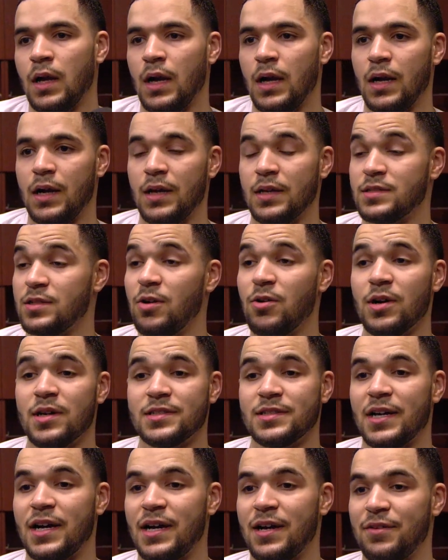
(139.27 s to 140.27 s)
It's always
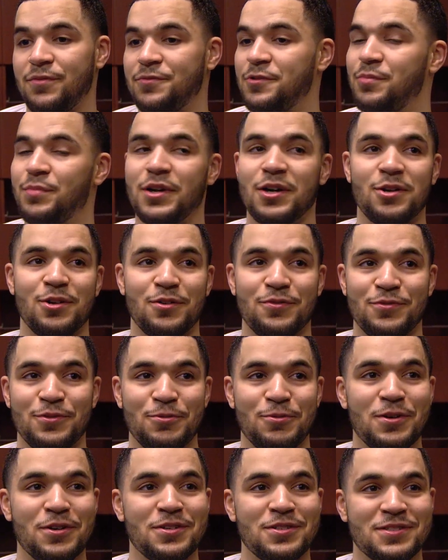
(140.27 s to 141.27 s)
high, for better or for
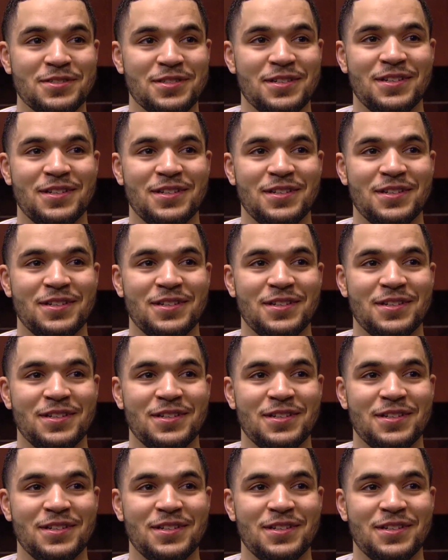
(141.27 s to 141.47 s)
worse.